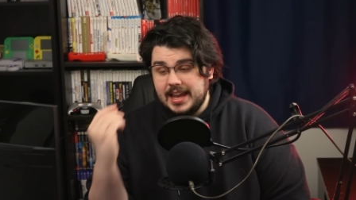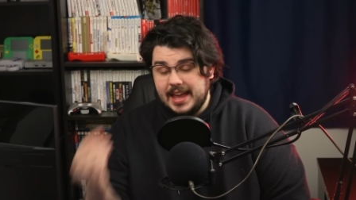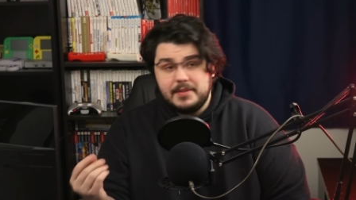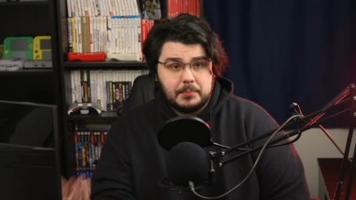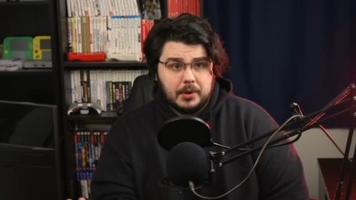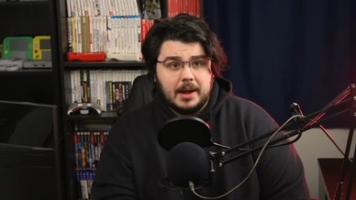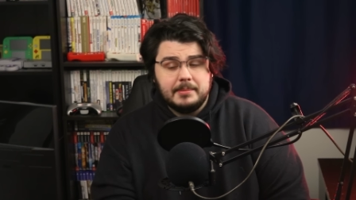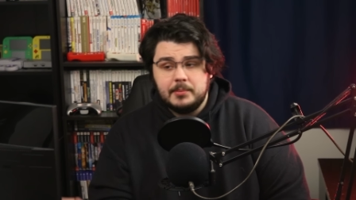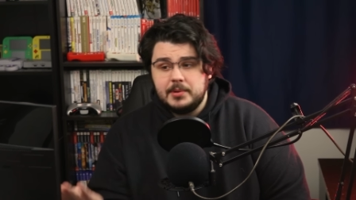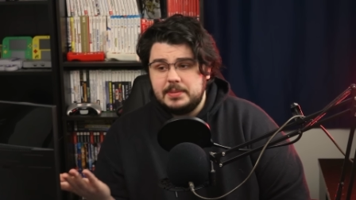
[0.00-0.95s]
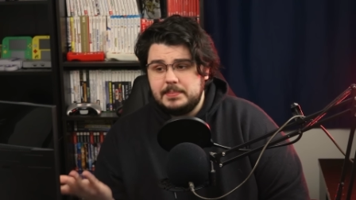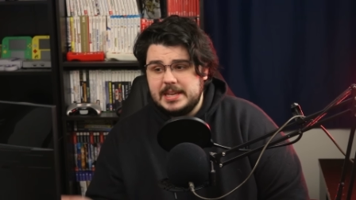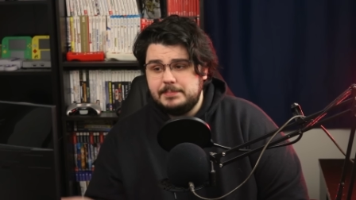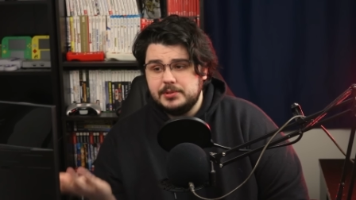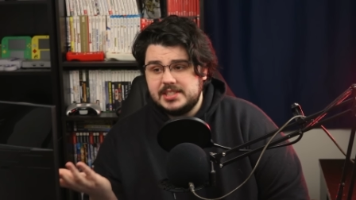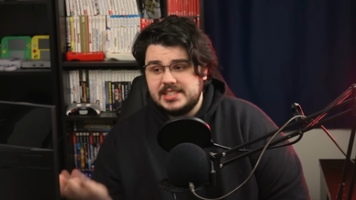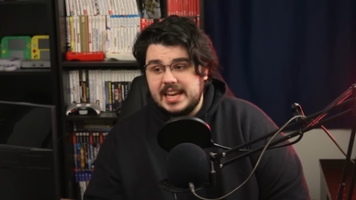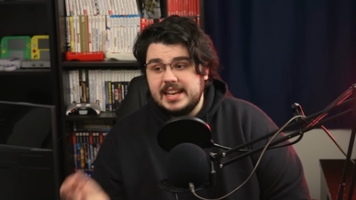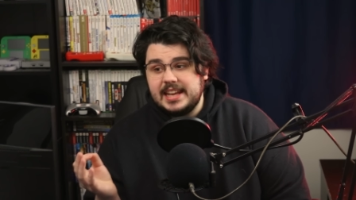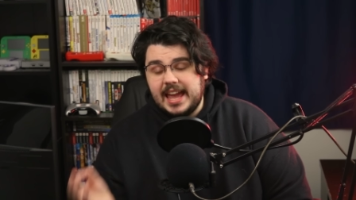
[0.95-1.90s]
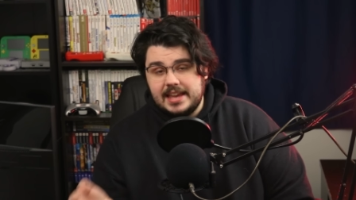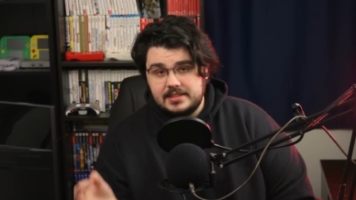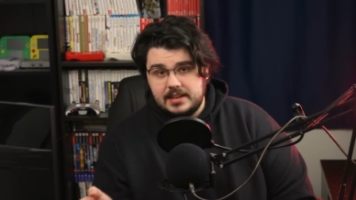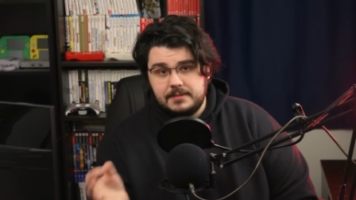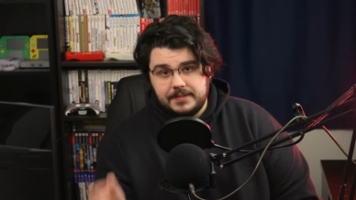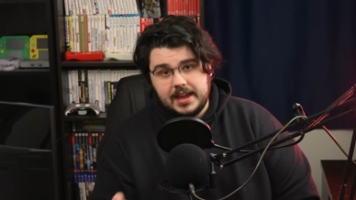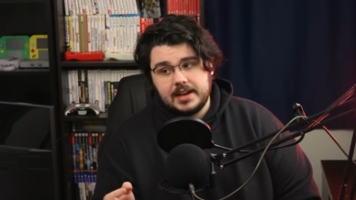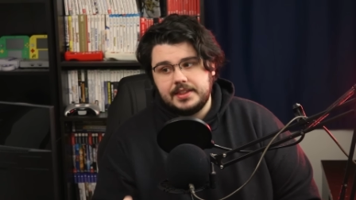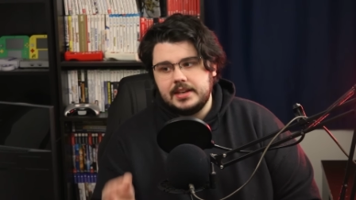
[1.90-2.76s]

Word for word: I have a problem with people stating as a fact